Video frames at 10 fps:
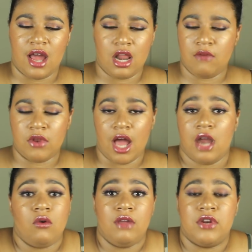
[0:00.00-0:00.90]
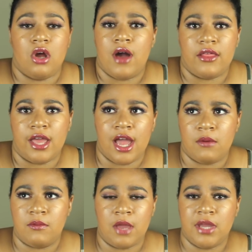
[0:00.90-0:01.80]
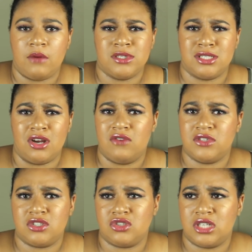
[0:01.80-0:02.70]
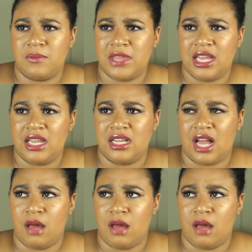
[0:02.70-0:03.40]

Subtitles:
I don't even know how that happened. Maybe I was nervous or something.